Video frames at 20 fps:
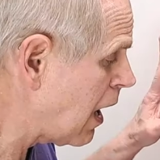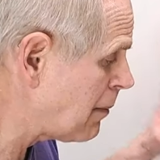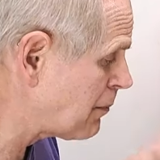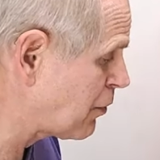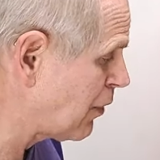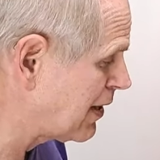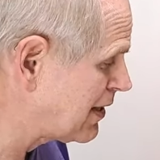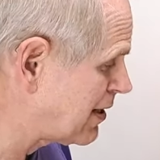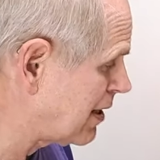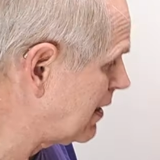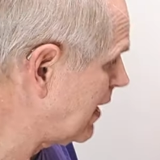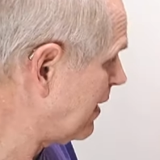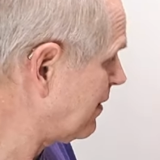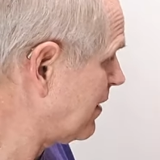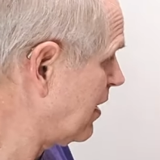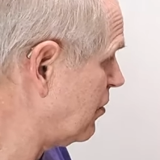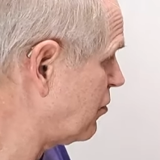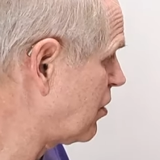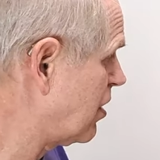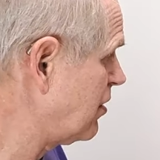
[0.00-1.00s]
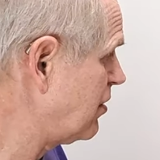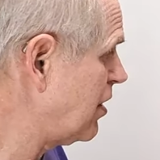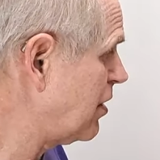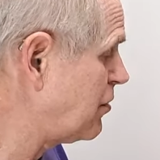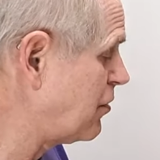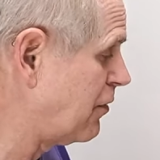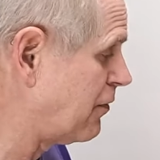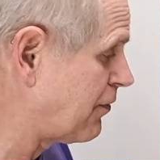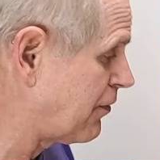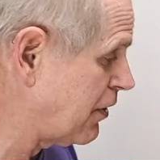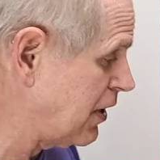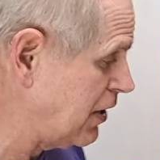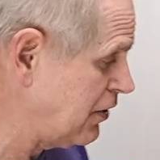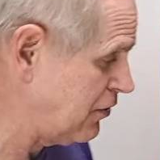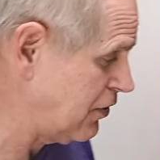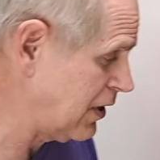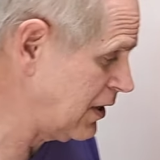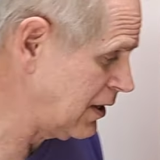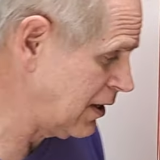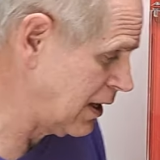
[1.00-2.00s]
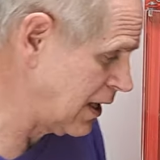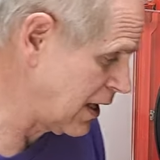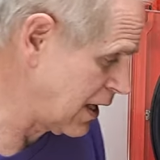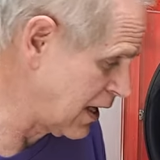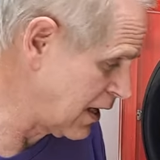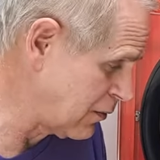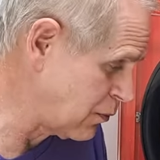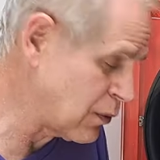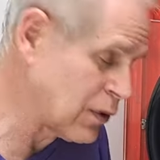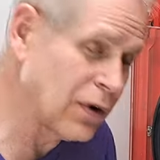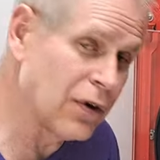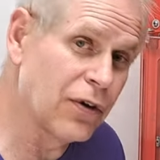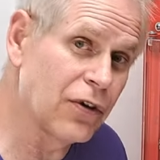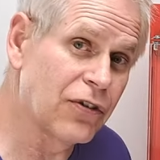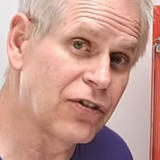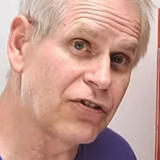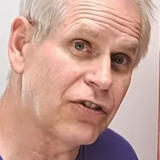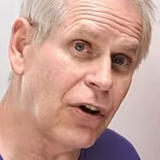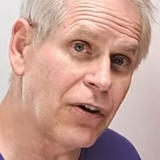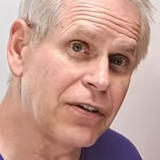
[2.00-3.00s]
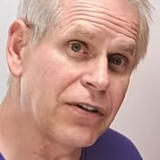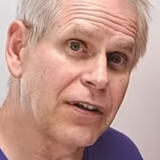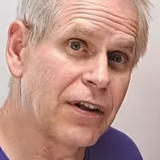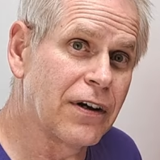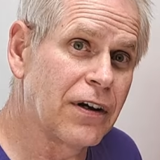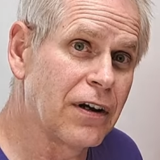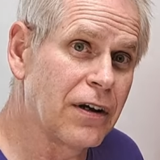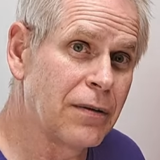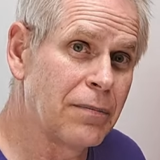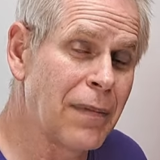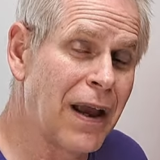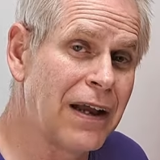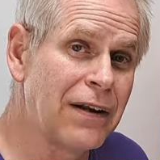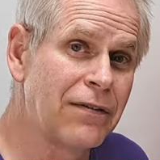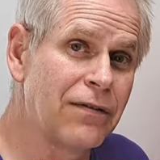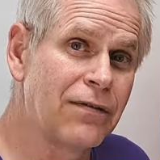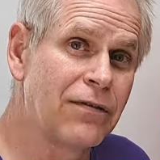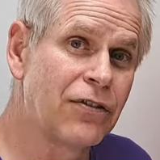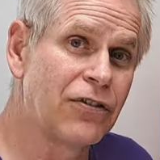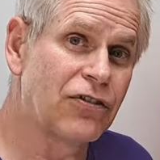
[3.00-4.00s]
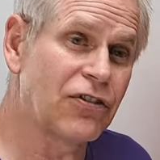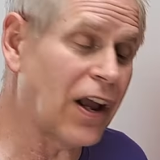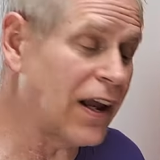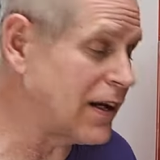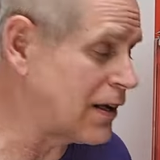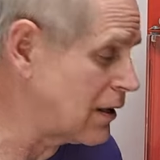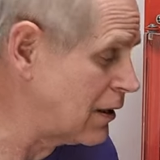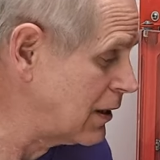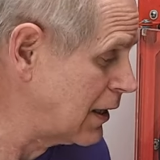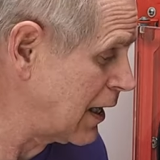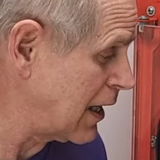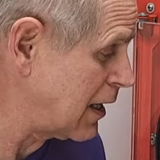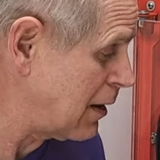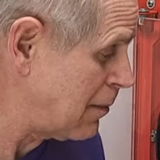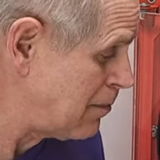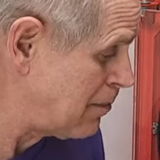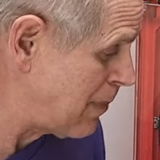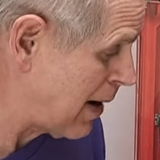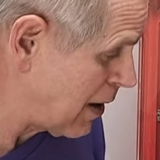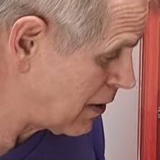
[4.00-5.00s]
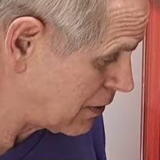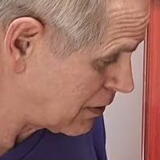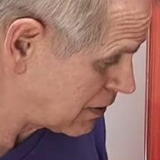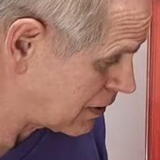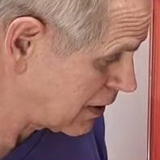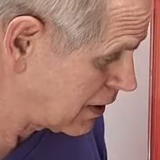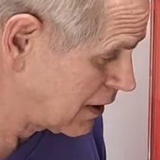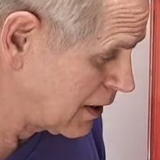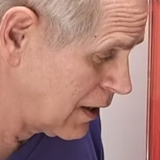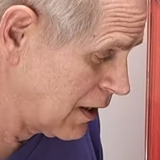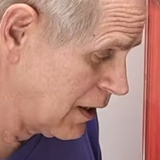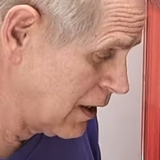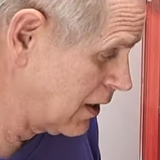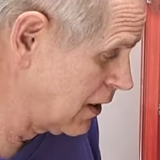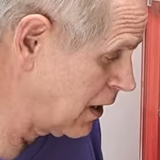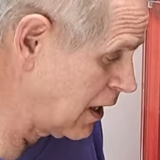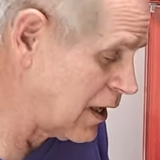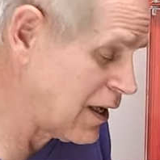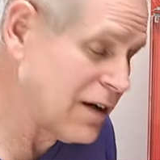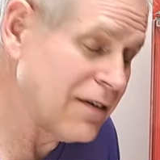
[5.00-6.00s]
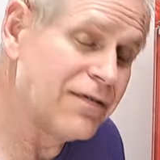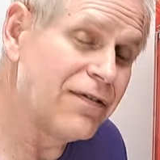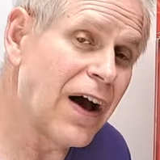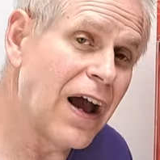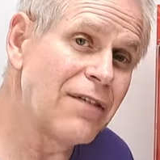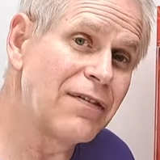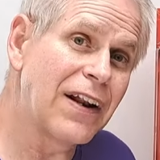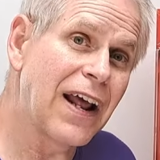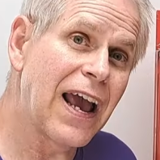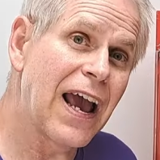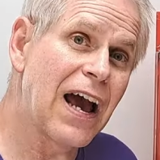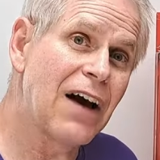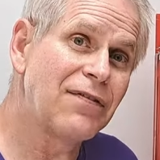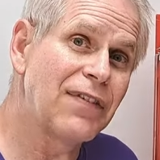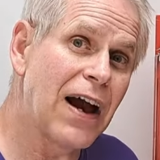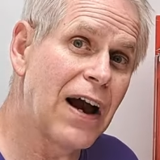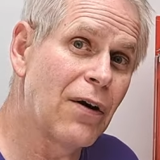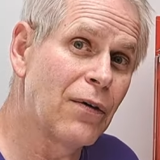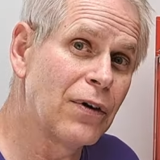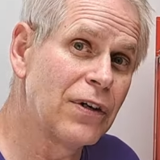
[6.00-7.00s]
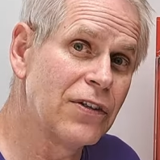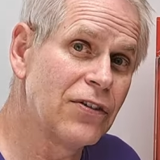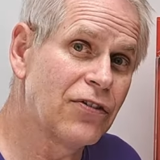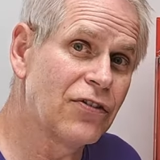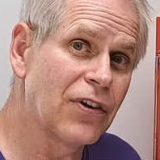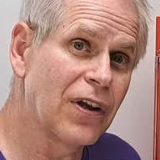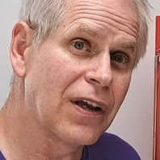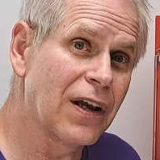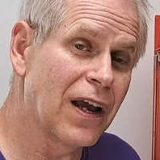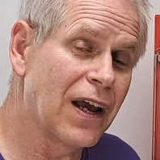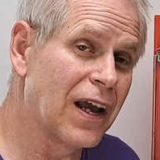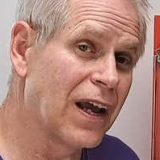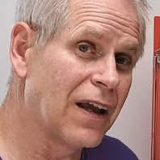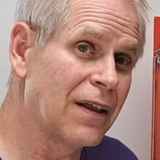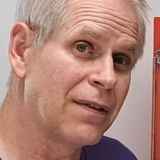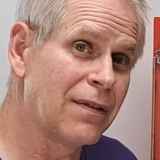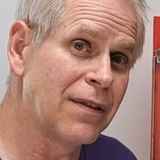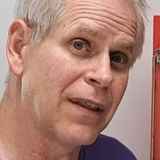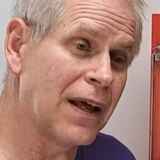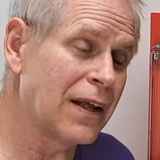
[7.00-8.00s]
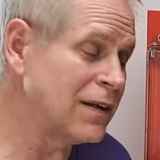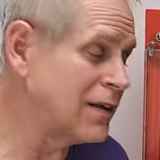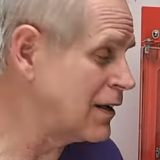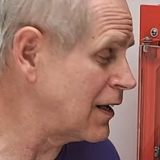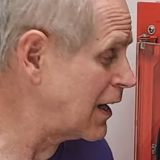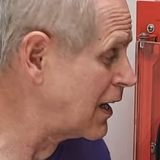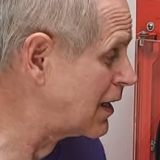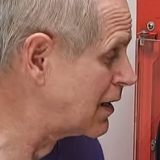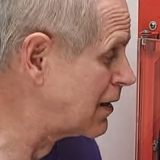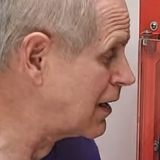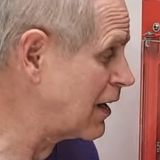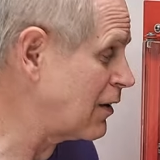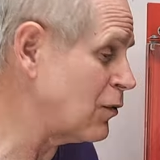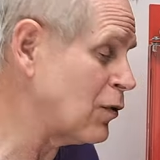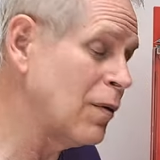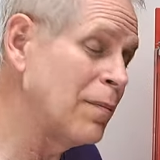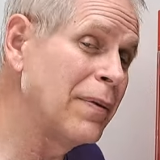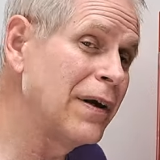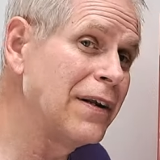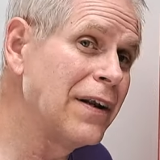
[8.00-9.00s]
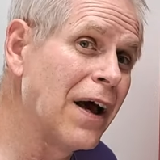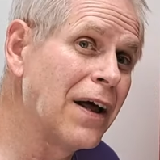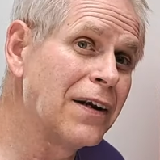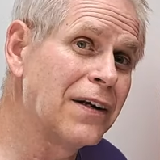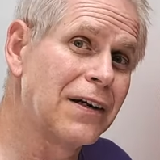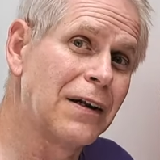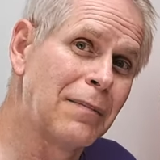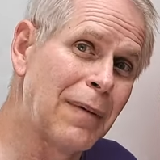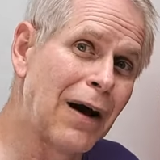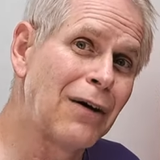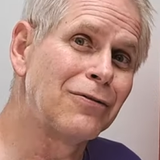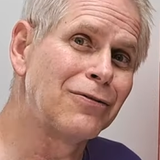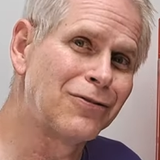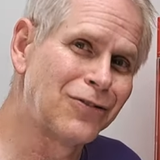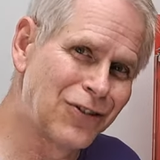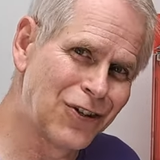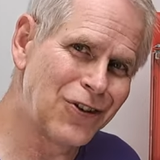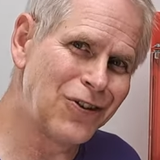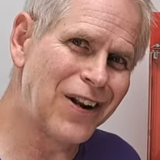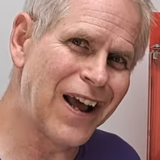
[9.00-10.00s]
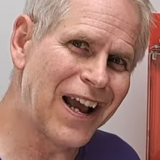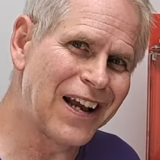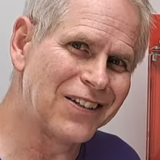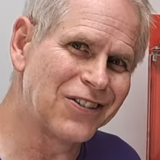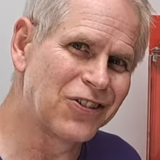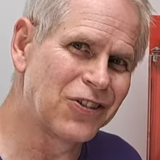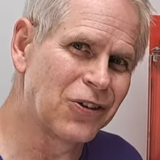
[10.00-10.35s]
I'm going to let this continue freezing. It will start the main cycle in about uh, five and a half hours, and then it will be done in about two days.